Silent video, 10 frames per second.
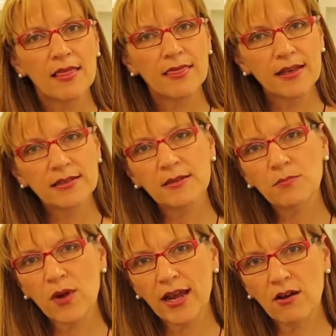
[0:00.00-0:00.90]
things
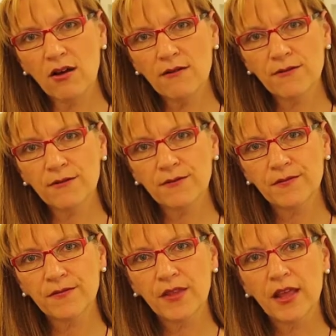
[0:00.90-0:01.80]
that break off,
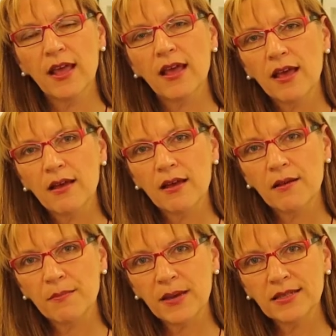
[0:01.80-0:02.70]

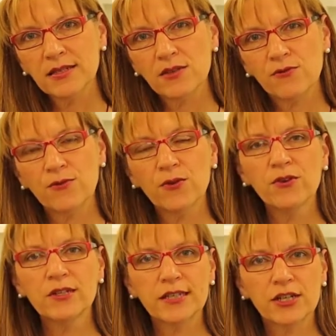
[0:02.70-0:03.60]
pieces of
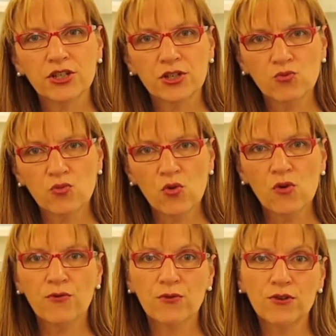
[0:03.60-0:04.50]
food such as raw
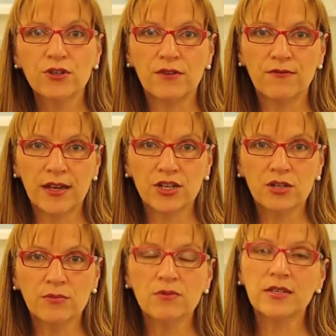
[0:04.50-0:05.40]
fruit and
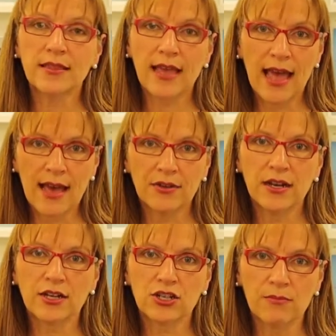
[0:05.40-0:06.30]
vegetables that they haven't
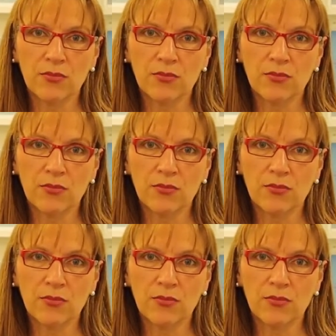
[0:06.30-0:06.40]
actually